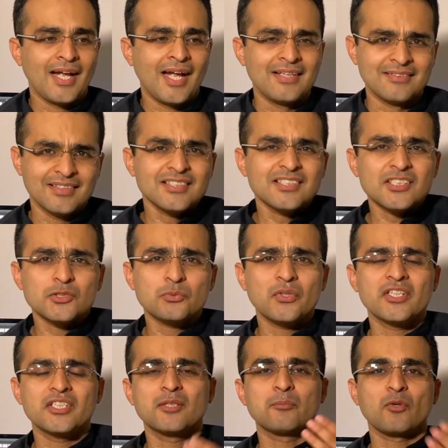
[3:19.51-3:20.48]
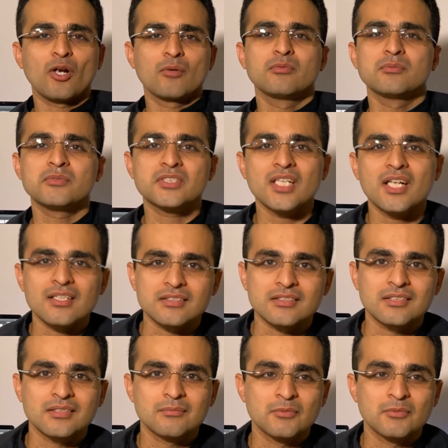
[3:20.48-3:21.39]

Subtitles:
And this is where the problem starts,